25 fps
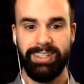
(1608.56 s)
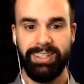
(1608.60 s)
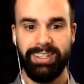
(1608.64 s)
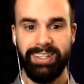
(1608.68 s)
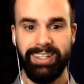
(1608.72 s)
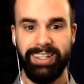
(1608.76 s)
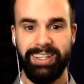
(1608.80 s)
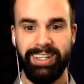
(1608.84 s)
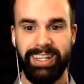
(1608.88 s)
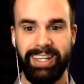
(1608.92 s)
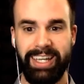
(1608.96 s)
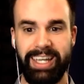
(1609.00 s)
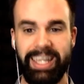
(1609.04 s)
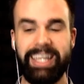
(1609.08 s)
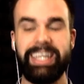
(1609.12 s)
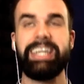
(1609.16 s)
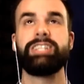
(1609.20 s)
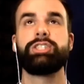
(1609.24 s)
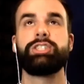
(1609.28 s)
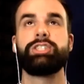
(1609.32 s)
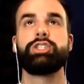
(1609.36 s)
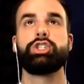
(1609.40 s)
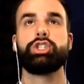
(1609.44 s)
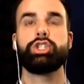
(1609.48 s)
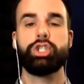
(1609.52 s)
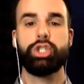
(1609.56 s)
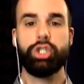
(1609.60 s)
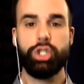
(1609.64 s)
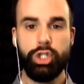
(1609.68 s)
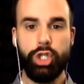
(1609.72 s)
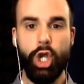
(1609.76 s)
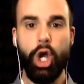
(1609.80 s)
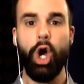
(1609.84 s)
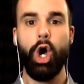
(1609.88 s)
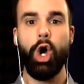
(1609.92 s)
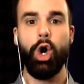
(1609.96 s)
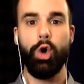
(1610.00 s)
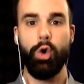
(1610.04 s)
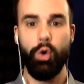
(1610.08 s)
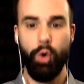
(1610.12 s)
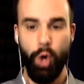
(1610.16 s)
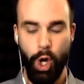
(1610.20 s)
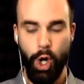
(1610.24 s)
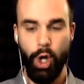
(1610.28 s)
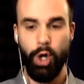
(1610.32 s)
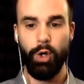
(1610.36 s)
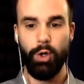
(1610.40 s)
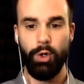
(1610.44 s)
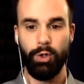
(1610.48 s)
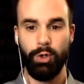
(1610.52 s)
It gets so
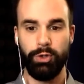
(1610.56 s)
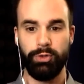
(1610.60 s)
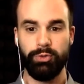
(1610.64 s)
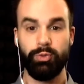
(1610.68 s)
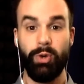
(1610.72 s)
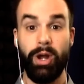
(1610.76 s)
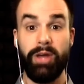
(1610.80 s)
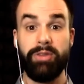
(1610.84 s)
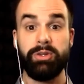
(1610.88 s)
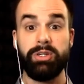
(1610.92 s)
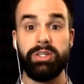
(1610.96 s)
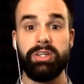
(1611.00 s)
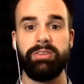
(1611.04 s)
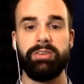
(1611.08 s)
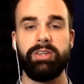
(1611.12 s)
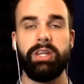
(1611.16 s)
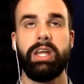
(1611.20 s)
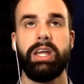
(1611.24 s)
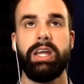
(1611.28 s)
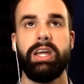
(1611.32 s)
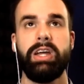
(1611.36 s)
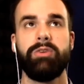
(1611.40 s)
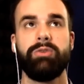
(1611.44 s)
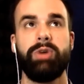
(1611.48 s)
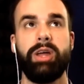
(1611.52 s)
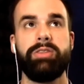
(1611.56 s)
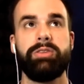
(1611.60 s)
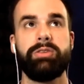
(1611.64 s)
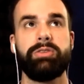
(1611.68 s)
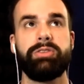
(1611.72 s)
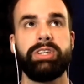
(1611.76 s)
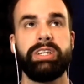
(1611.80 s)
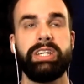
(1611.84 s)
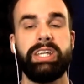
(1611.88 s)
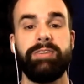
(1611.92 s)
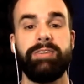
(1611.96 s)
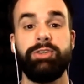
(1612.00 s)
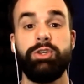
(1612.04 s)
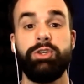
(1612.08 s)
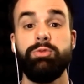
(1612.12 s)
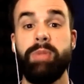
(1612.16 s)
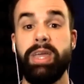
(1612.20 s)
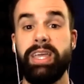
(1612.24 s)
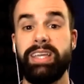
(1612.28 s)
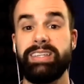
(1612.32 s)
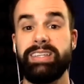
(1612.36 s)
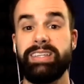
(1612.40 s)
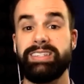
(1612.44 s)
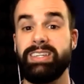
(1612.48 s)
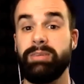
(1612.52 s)
old. Rather than if you
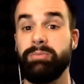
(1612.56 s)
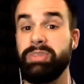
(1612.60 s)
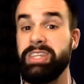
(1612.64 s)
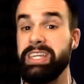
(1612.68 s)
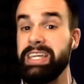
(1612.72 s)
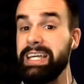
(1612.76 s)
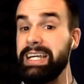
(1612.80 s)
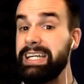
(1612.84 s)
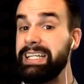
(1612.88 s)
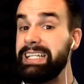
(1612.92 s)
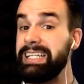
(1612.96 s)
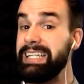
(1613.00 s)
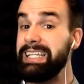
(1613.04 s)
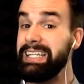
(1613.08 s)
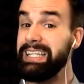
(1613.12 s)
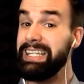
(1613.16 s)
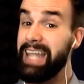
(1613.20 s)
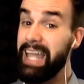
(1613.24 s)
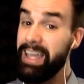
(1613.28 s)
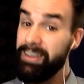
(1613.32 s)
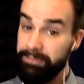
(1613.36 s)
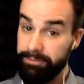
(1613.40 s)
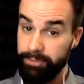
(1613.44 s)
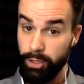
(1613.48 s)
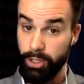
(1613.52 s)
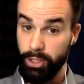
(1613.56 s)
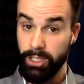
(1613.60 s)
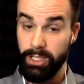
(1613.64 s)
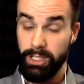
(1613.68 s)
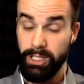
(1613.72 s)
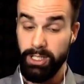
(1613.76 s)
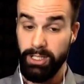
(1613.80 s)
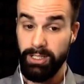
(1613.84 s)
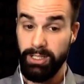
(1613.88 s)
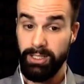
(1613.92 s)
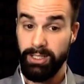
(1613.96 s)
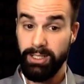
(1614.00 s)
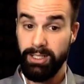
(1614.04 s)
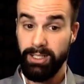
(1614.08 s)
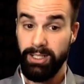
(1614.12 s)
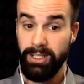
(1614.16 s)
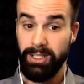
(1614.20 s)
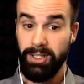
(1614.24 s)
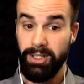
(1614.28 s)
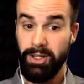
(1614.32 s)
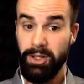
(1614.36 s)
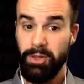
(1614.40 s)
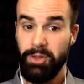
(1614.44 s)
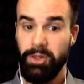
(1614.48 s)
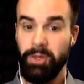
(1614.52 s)
make something clever,
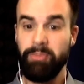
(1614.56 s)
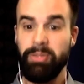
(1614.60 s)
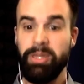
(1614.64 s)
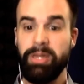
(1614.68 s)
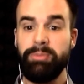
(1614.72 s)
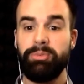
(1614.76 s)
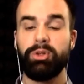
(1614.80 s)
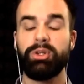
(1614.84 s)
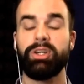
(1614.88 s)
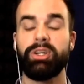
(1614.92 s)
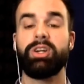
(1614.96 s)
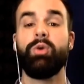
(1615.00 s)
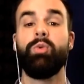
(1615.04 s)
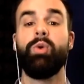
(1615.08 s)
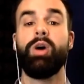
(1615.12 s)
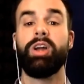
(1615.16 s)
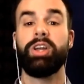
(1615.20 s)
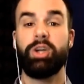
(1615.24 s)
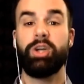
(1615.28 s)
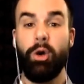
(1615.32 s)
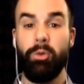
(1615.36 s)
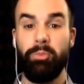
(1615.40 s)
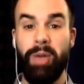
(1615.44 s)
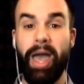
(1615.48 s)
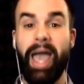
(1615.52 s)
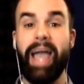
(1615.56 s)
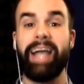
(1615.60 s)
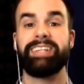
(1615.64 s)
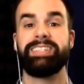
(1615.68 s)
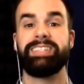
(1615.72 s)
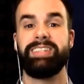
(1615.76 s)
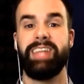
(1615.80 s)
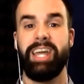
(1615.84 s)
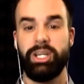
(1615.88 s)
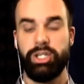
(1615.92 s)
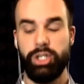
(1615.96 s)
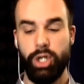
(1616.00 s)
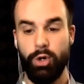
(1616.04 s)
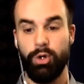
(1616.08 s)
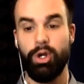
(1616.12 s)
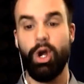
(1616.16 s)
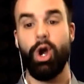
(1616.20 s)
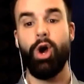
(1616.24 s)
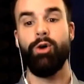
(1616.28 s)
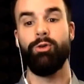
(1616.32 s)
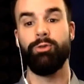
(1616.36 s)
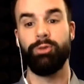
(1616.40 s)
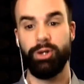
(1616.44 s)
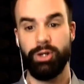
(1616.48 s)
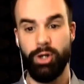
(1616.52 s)
then people are going to want to go back to that joke
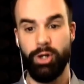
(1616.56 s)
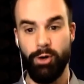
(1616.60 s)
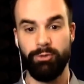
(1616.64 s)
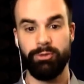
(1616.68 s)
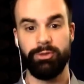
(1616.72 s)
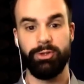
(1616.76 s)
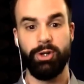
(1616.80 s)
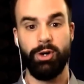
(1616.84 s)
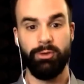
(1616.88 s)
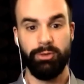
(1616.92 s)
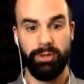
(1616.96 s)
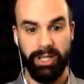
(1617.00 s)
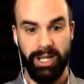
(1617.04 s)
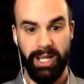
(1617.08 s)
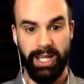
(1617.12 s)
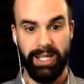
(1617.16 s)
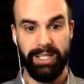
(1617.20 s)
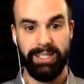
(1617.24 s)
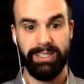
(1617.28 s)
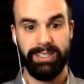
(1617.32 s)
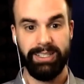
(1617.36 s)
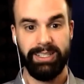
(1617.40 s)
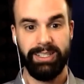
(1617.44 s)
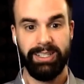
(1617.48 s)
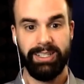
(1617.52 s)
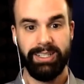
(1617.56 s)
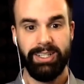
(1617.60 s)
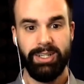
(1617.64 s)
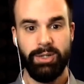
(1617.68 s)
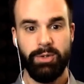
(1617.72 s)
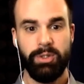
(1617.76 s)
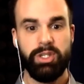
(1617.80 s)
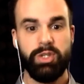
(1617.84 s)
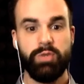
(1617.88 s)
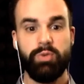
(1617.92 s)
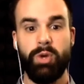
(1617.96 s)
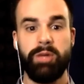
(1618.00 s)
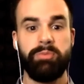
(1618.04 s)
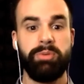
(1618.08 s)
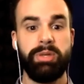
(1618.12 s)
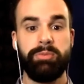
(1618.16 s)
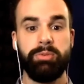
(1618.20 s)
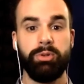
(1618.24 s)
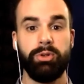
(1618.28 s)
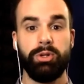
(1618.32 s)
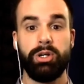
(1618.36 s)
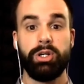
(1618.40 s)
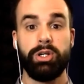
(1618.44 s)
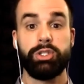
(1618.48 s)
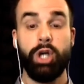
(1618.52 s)
over and over and over again, which is why
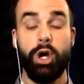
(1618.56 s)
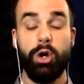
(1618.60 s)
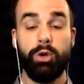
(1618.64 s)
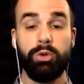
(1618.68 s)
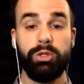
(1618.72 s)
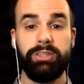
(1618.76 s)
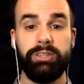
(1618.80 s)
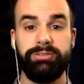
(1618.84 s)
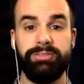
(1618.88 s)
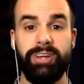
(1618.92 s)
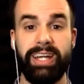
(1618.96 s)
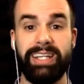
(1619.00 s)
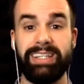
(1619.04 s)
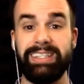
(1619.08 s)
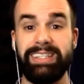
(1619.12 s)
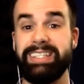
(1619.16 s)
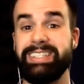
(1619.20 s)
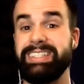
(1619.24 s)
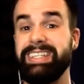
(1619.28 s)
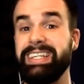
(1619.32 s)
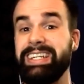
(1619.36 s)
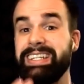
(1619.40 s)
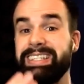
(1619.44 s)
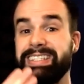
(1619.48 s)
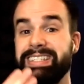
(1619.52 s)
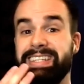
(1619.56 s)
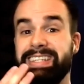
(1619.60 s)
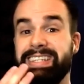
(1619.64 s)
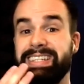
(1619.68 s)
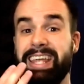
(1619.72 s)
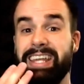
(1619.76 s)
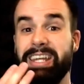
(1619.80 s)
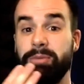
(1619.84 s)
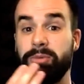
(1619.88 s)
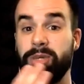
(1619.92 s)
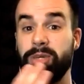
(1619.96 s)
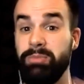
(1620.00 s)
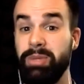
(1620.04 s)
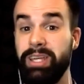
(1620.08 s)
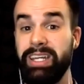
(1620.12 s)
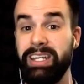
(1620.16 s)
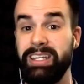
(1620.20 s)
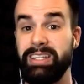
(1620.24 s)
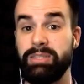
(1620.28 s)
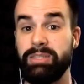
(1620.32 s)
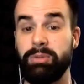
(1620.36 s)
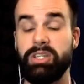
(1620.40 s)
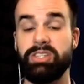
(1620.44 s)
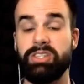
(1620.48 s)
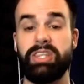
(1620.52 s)
people are totally fine listening to stand-up
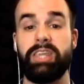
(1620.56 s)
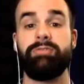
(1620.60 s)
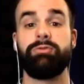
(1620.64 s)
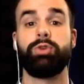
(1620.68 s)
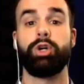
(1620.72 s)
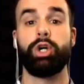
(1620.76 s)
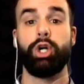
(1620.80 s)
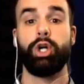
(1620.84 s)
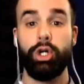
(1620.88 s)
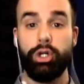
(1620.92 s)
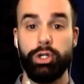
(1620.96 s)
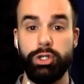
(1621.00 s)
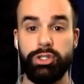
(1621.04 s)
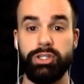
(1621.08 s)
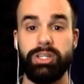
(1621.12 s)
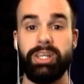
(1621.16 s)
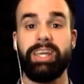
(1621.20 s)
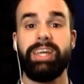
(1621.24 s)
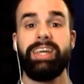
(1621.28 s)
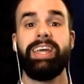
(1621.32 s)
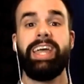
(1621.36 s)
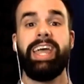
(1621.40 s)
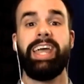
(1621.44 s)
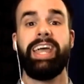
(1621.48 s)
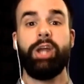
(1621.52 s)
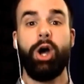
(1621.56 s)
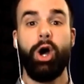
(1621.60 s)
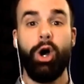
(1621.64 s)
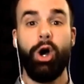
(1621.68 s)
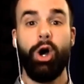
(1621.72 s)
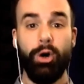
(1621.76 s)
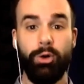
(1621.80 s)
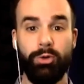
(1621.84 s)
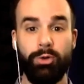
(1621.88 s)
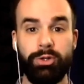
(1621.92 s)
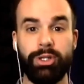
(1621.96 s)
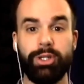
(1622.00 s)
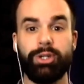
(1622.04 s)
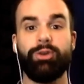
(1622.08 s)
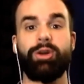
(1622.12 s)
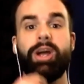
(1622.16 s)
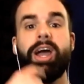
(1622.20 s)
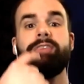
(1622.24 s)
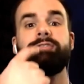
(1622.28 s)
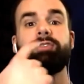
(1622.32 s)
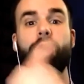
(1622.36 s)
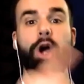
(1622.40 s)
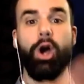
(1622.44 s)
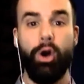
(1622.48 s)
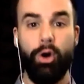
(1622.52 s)
comedians, because they've rehearsed and honed their
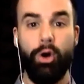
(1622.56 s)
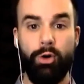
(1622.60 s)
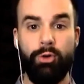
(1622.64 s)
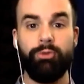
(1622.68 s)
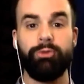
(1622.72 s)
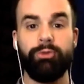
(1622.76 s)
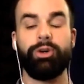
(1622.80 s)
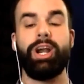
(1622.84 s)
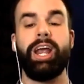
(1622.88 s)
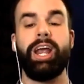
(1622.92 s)
craft over